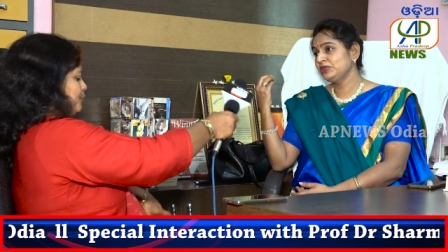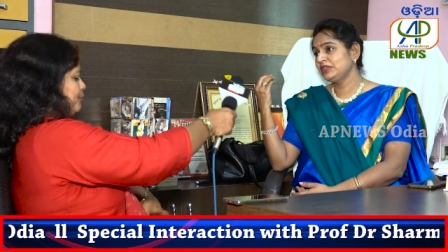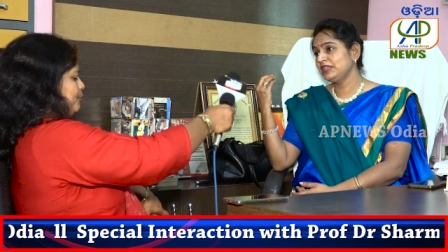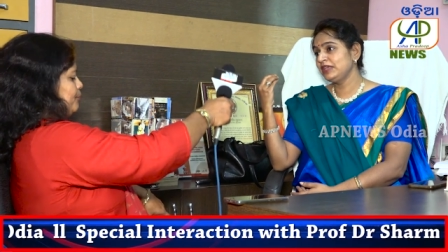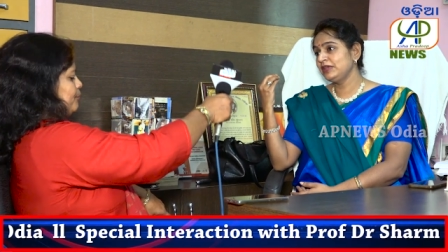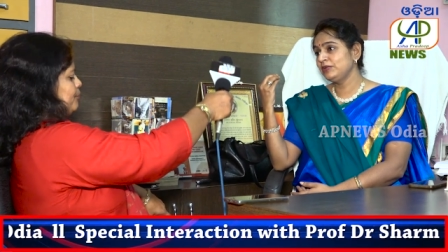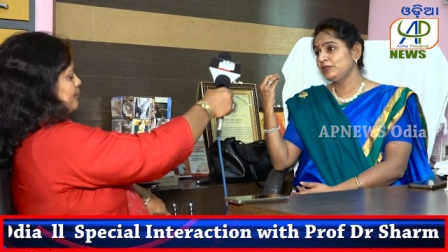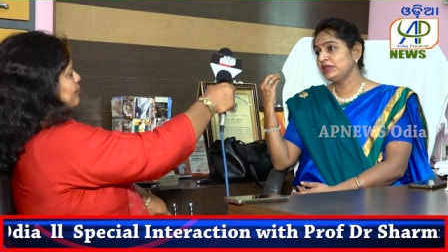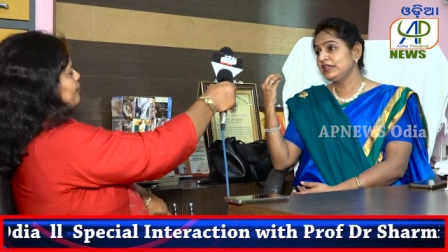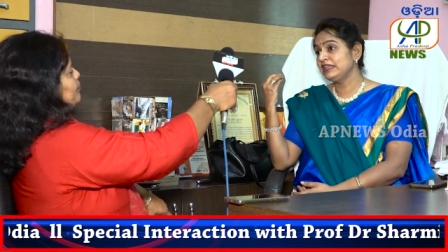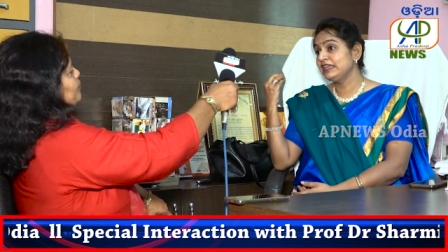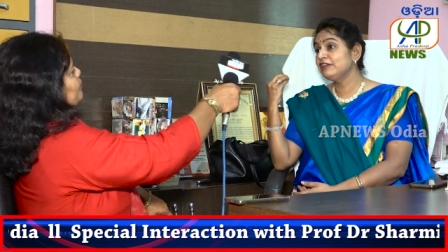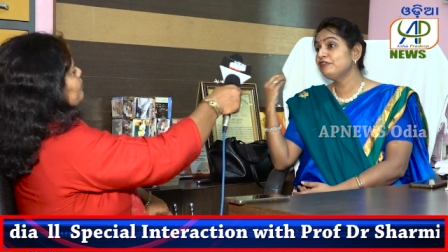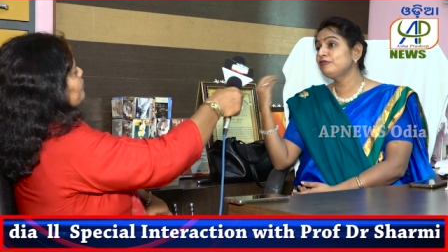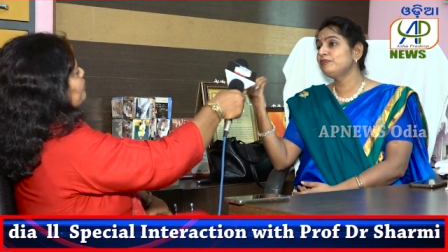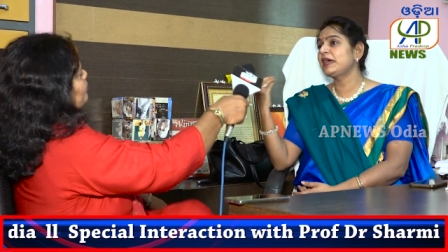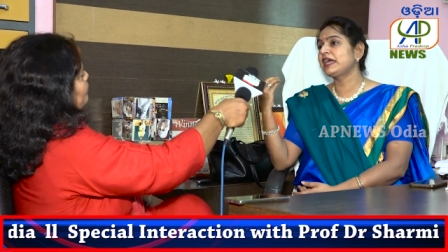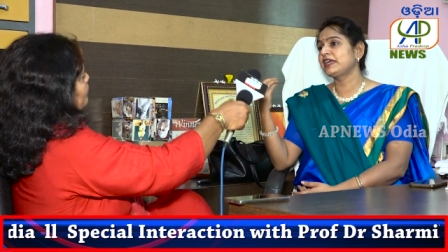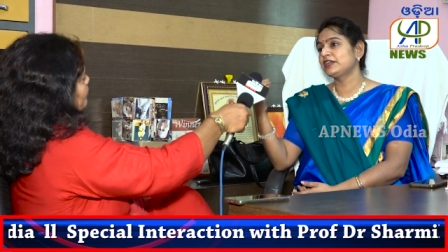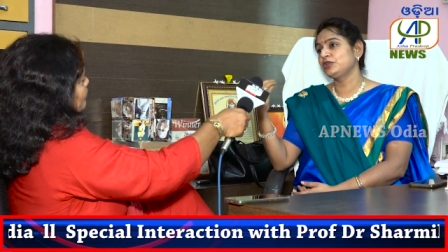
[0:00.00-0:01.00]
they will
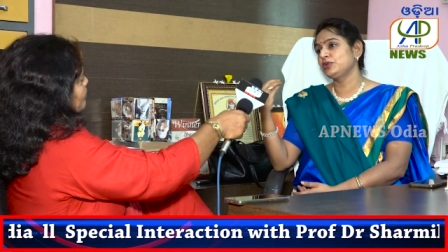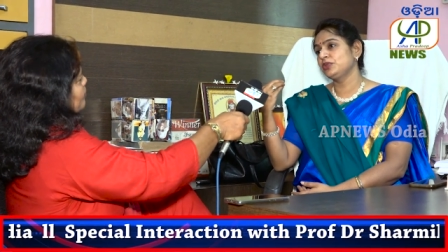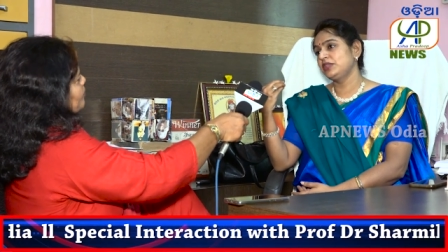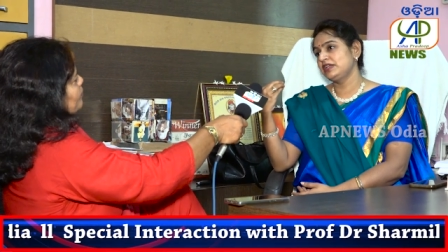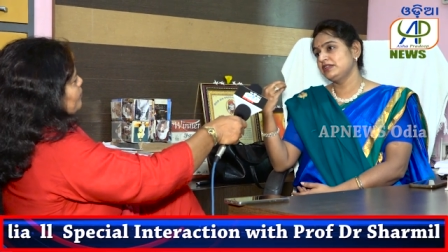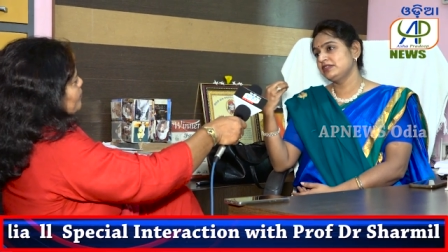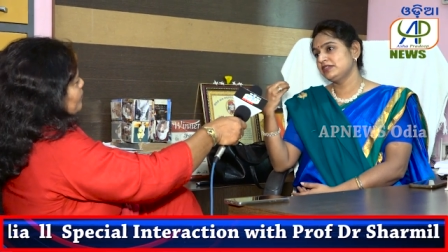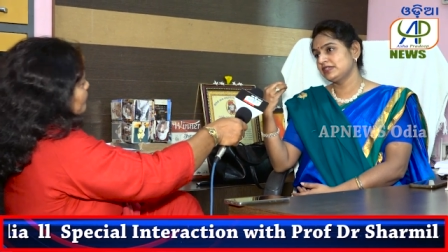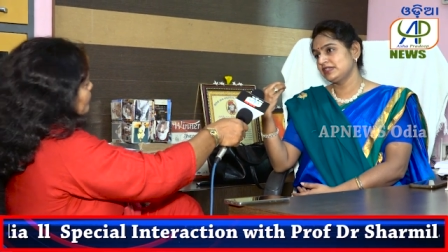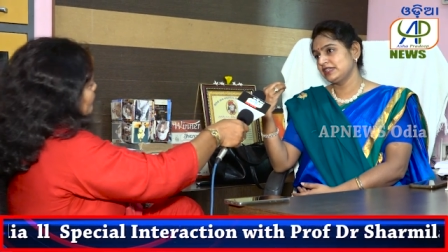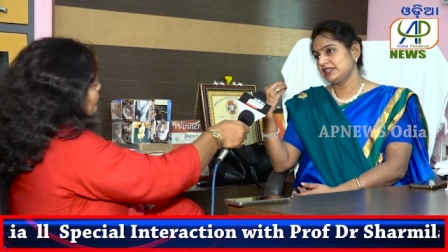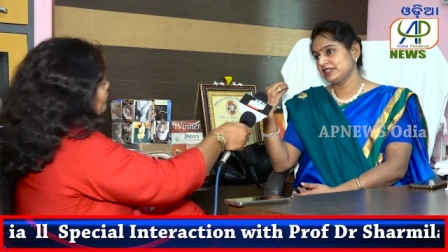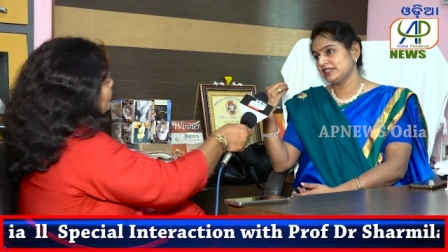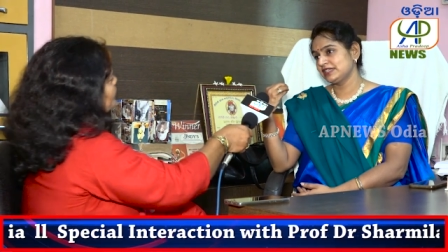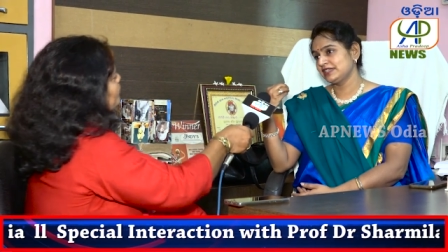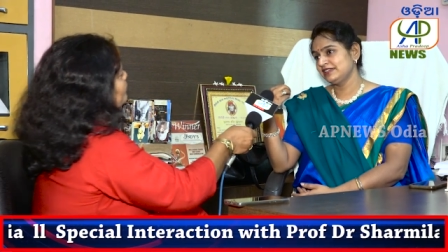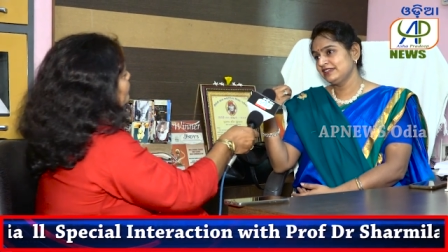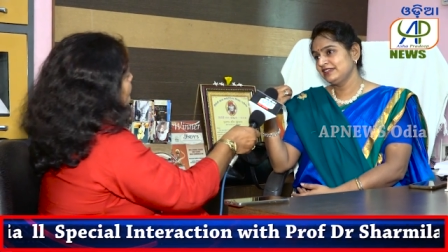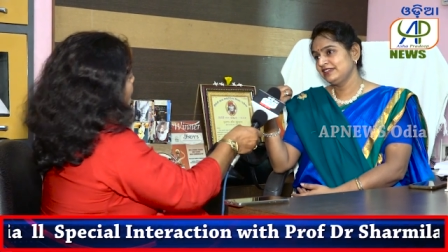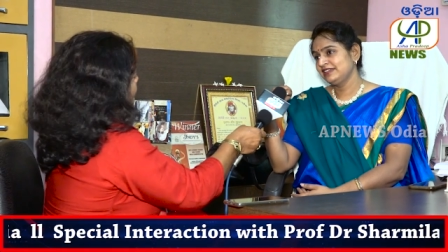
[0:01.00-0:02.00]
give back to their
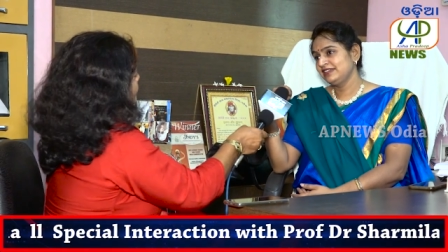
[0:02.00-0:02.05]
state.